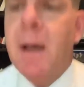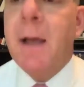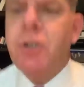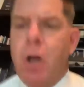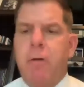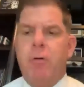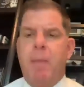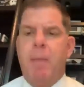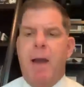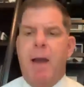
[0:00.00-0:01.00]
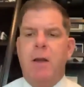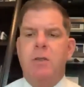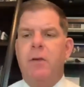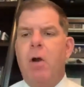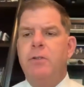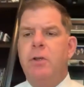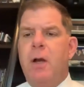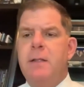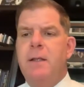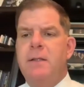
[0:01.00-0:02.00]
John Romano's on the call.
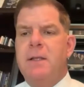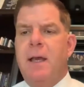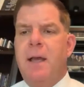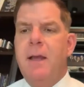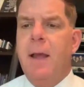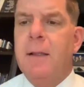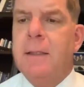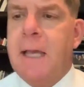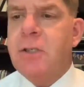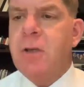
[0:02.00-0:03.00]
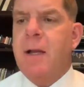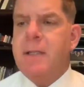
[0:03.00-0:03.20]
John is a liaison.